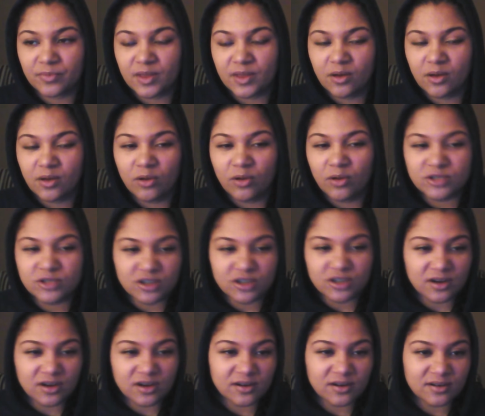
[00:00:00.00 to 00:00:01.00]

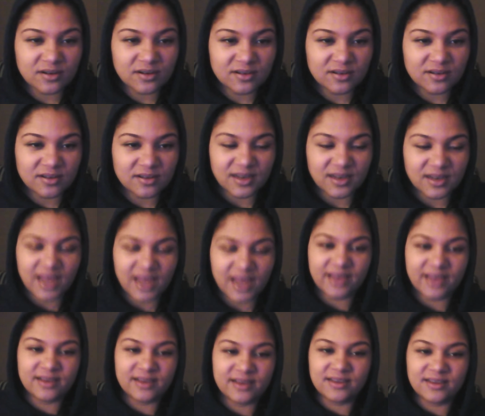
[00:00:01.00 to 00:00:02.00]
culture. Like
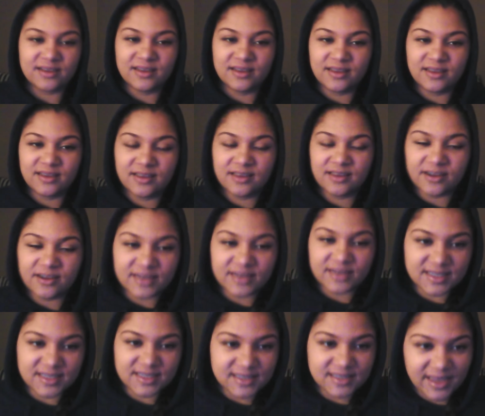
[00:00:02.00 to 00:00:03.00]
here in
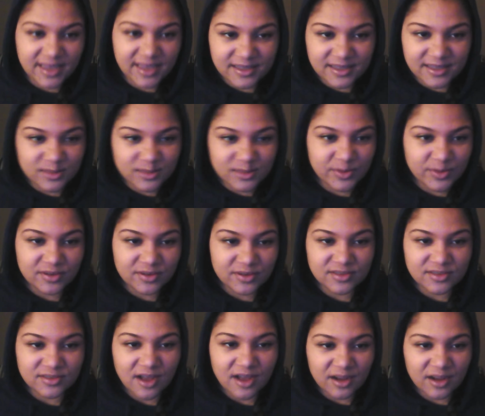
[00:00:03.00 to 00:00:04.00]
the States, we don't
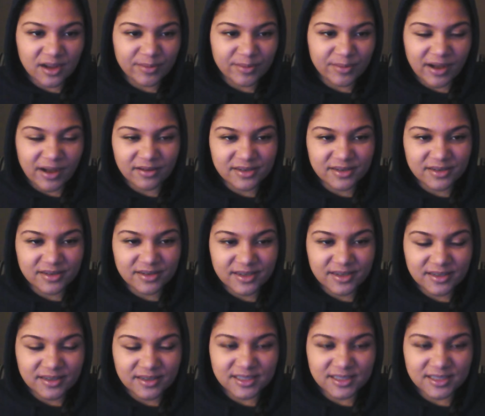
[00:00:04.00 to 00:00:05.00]
talk about
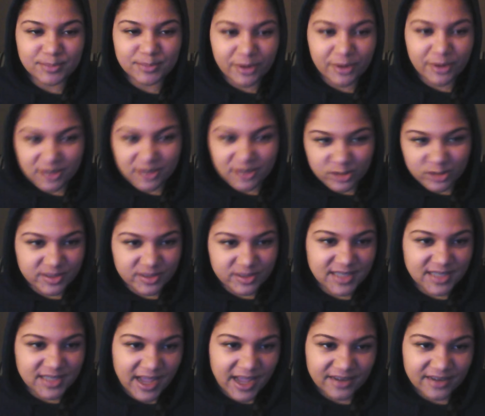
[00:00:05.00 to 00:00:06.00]
the spiritual
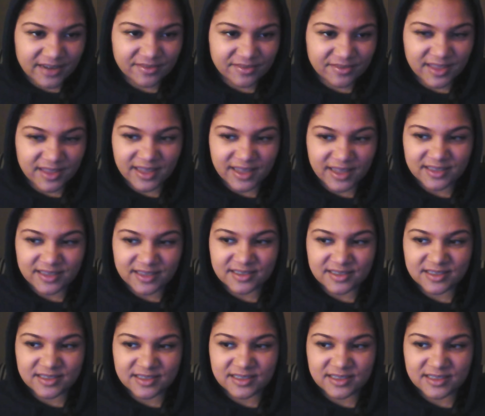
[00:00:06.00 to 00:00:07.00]
side of
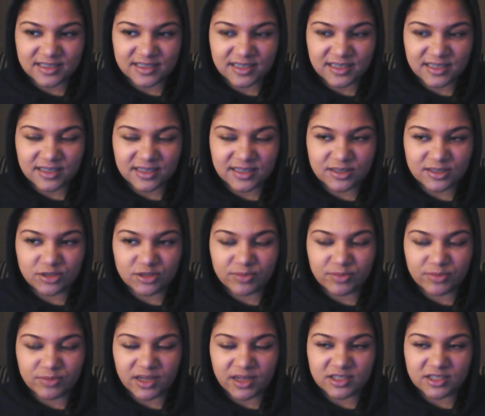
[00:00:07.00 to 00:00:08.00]
things too
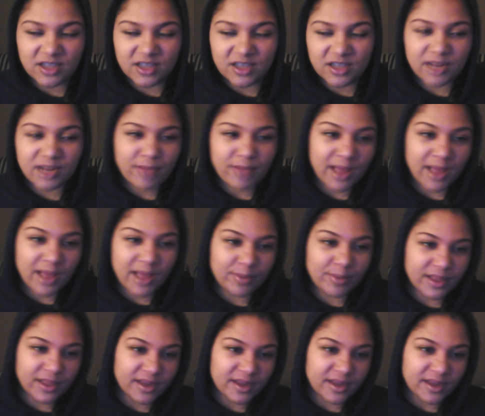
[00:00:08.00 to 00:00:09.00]
much. Not in my
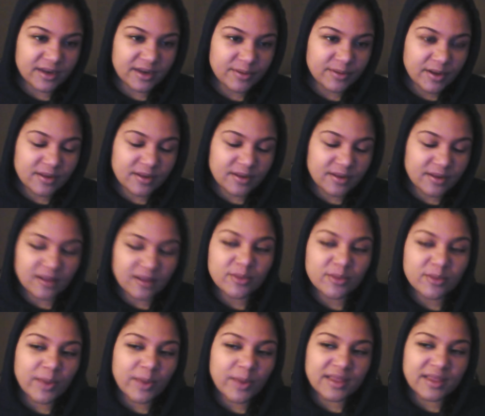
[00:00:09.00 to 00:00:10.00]
opinion. not the
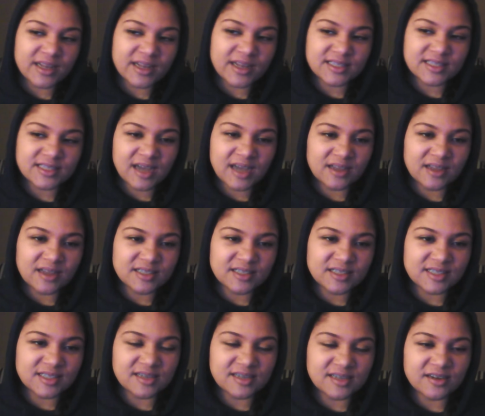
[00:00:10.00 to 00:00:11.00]
way that it's
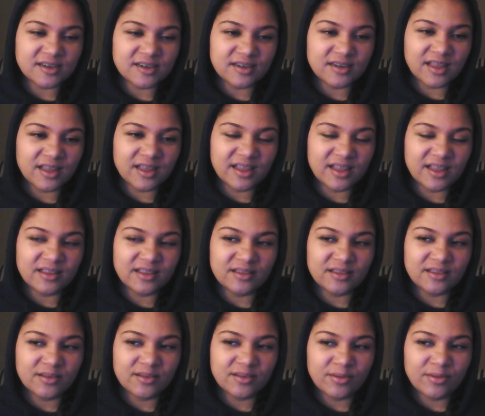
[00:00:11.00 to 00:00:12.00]
considered
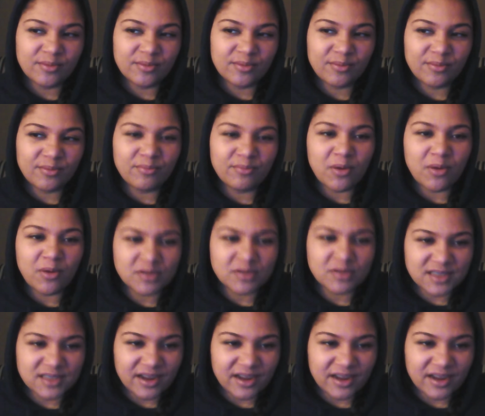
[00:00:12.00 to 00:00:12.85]
in most